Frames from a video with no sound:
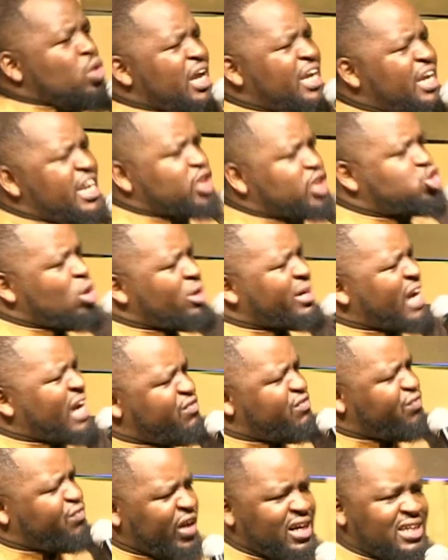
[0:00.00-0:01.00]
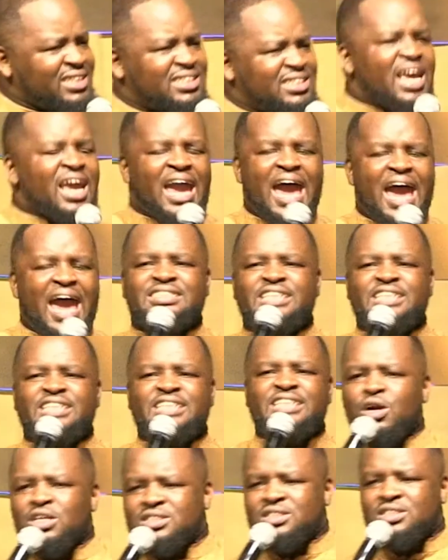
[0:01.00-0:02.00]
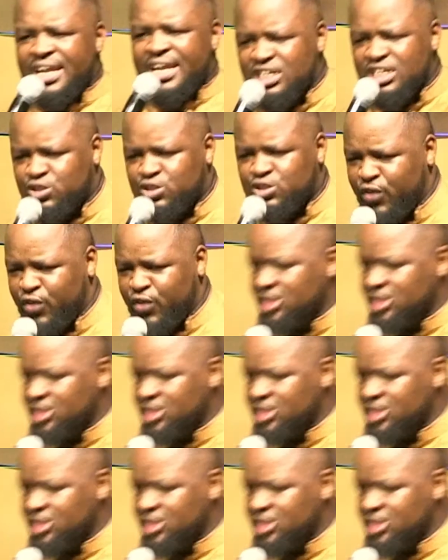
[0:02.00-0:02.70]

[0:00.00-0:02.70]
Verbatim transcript: in a soccer field, a table tennis field,